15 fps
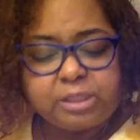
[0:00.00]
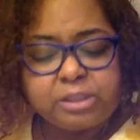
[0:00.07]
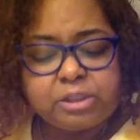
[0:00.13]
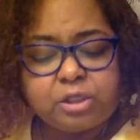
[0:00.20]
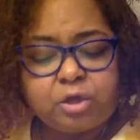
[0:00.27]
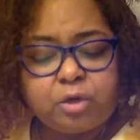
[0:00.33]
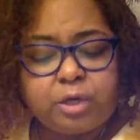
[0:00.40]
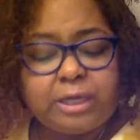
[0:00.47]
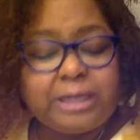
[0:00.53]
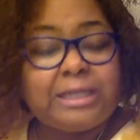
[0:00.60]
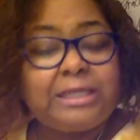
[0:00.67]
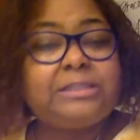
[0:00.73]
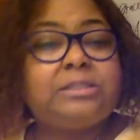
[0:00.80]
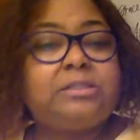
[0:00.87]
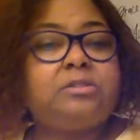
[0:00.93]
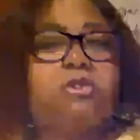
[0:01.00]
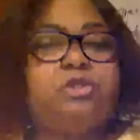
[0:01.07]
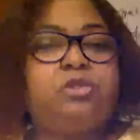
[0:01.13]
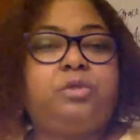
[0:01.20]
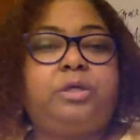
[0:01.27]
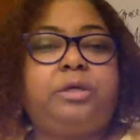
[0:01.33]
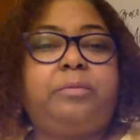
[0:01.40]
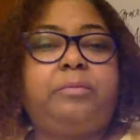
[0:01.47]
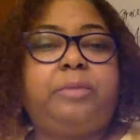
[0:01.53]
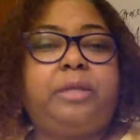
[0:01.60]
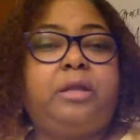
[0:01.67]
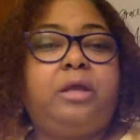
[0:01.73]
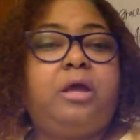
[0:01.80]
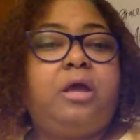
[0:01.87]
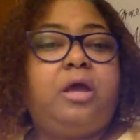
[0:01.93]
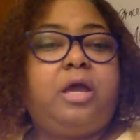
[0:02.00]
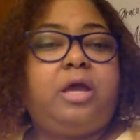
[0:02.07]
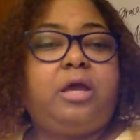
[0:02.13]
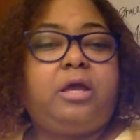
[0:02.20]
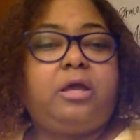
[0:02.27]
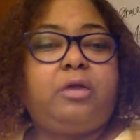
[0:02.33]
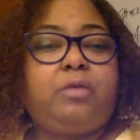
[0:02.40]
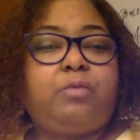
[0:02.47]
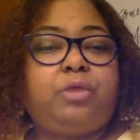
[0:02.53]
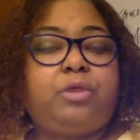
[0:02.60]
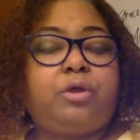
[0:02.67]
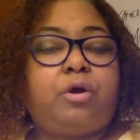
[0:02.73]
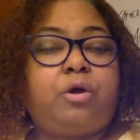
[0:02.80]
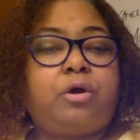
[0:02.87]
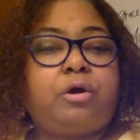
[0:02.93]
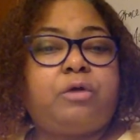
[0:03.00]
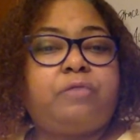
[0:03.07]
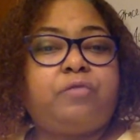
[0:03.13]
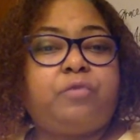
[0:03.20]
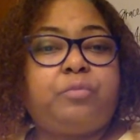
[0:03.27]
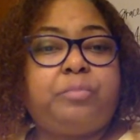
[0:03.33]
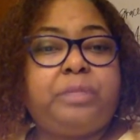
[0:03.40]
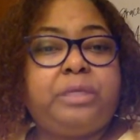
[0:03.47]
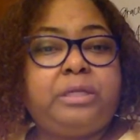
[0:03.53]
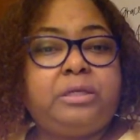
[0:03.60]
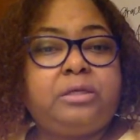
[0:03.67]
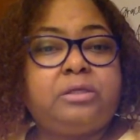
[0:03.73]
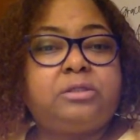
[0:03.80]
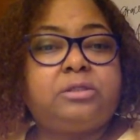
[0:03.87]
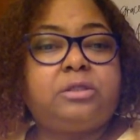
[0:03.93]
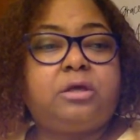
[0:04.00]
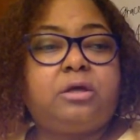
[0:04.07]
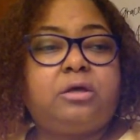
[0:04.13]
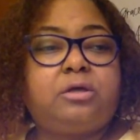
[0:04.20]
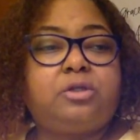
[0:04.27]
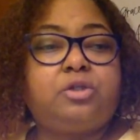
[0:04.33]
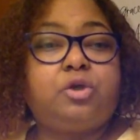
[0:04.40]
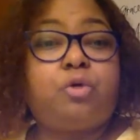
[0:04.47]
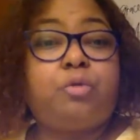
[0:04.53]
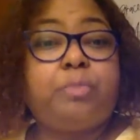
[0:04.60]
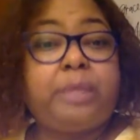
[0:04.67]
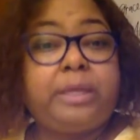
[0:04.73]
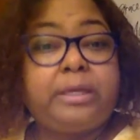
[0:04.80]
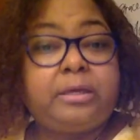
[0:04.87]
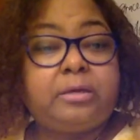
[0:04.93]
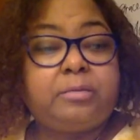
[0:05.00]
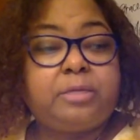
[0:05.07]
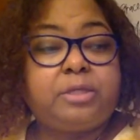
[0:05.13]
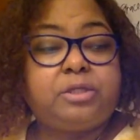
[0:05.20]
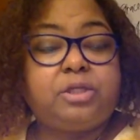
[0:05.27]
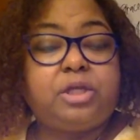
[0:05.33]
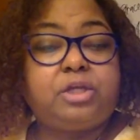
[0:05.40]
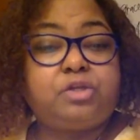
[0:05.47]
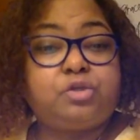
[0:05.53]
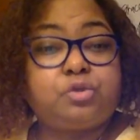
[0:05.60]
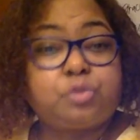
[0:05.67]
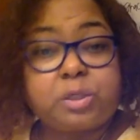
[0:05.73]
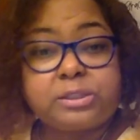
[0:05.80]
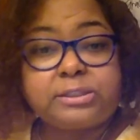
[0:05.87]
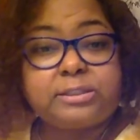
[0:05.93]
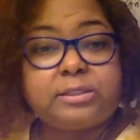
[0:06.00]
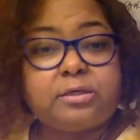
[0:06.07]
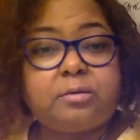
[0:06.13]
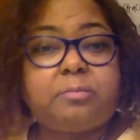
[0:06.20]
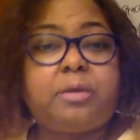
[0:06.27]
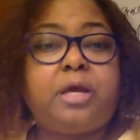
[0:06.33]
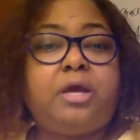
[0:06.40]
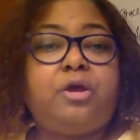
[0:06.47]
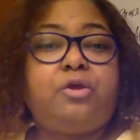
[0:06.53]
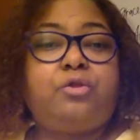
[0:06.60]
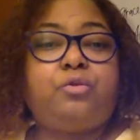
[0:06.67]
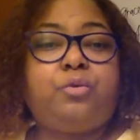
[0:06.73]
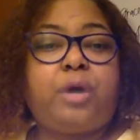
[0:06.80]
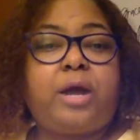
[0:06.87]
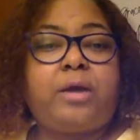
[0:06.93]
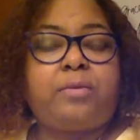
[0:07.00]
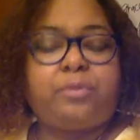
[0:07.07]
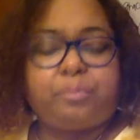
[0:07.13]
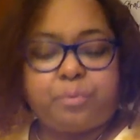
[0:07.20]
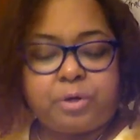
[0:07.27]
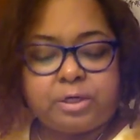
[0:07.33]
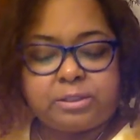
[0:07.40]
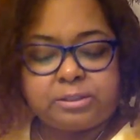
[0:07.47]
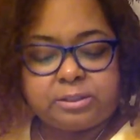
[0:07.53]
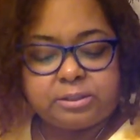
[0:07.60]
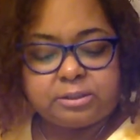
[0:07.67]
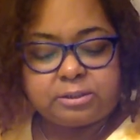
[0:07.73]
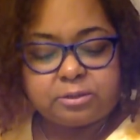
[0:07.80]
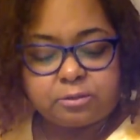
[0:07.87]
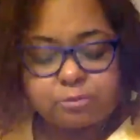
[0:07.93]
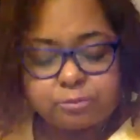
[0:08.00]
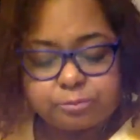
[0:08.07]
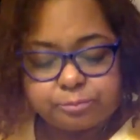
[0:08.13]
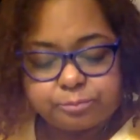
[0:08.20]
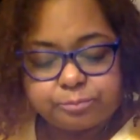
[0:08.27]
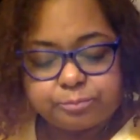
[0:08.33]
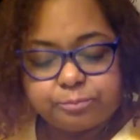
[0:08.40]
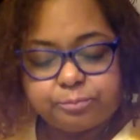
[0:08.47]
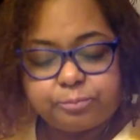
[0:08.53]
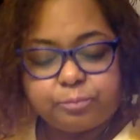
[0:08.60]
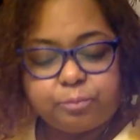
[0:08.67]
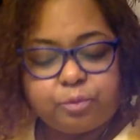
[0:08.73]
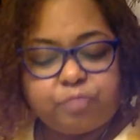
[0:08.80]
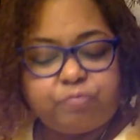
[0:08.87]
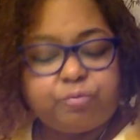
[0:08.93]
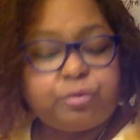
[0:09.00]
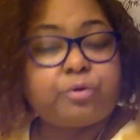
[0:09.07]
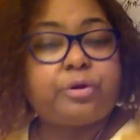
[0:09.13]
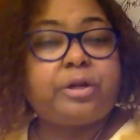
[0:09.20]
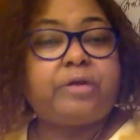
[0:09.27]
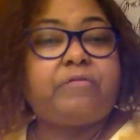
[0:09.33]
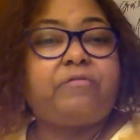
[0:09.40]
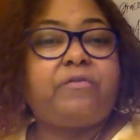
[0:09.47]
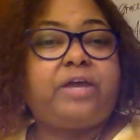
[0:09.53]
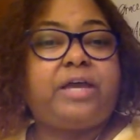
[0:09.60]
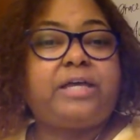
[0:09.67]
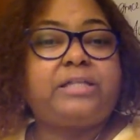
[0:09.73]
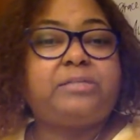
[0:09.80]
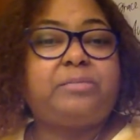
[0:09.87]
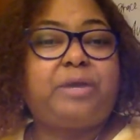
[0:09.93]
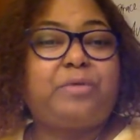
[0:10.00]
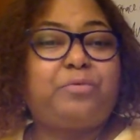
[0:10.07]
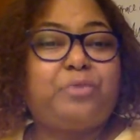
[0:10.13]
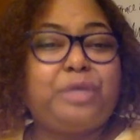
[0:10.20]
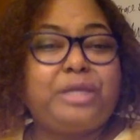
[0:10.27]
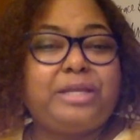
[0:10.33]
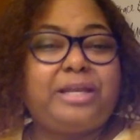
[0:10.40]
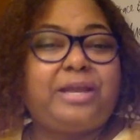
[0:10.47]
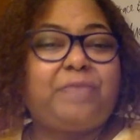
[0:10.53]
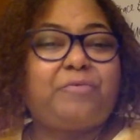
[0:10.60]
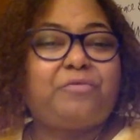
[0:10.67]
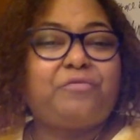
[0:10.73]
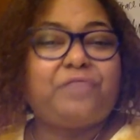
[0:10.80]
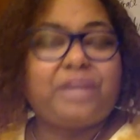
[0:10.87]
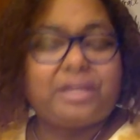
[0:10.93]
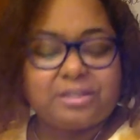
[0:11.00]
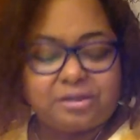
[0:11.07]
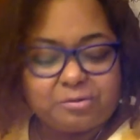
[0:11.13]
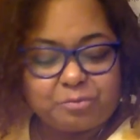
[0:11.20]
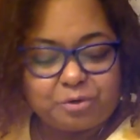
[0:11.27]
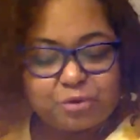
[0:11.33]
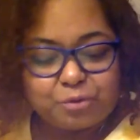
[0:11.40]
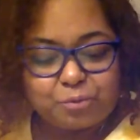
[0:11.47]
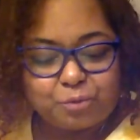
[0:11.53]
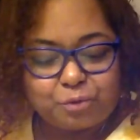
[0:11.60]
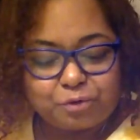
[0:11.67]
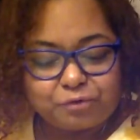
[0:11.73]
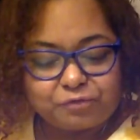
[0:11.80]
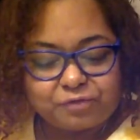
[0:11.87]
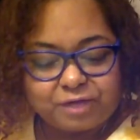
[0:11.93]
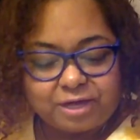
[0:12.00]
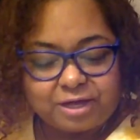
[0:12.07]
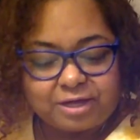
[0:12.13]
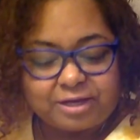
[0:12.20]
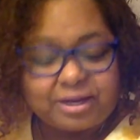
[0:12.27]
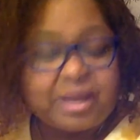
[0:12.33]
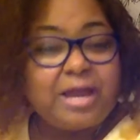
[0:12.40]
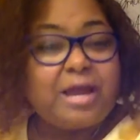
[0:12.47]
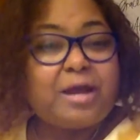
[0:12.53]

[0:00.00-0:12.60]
So listen to Him and with a heart of obedience to obey Him and trust Him throughout the process. So we've broken our fast by reading and reflecting upon the Word of God.